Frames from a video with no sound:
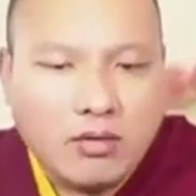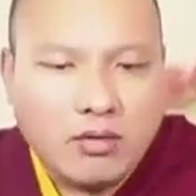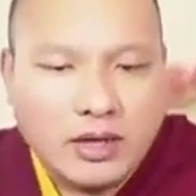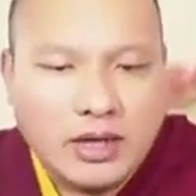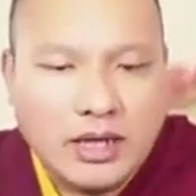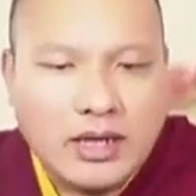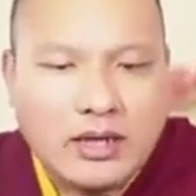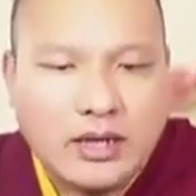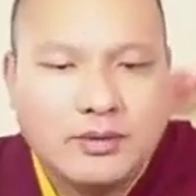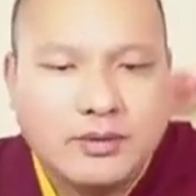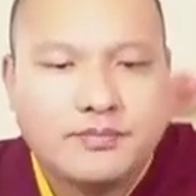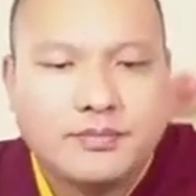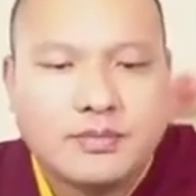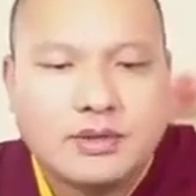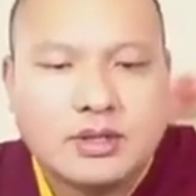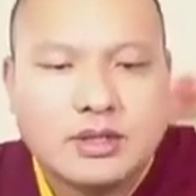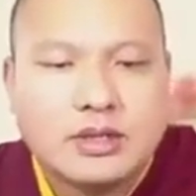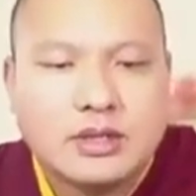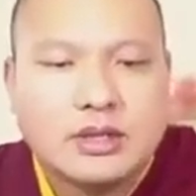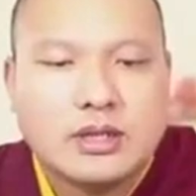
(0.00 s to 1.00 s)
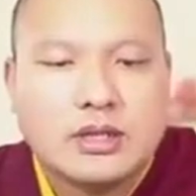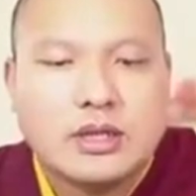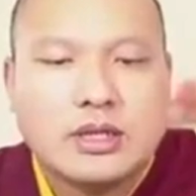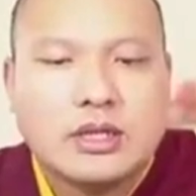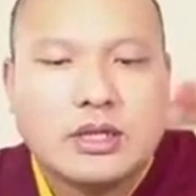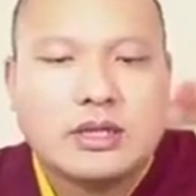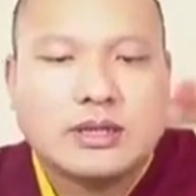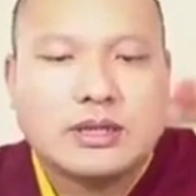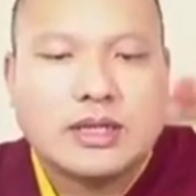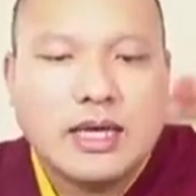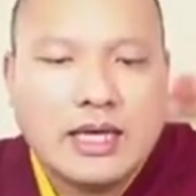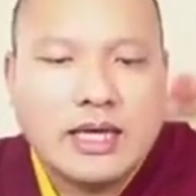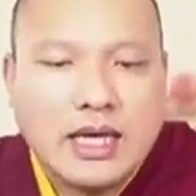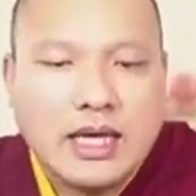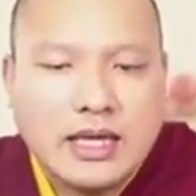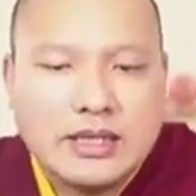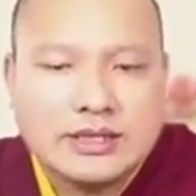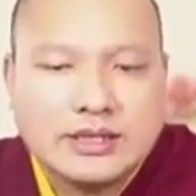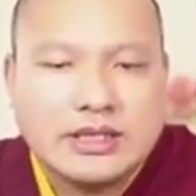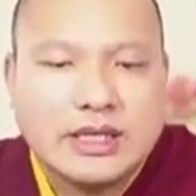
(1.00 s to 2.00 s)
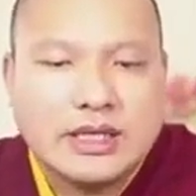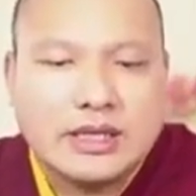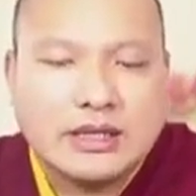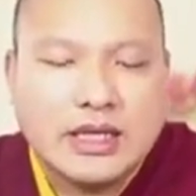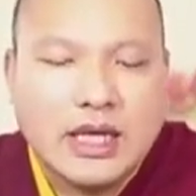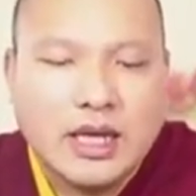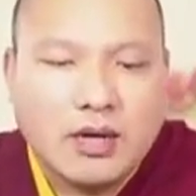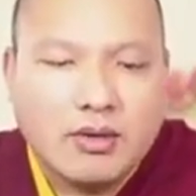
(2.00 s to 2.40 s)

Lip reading: So I think that these are a really good source.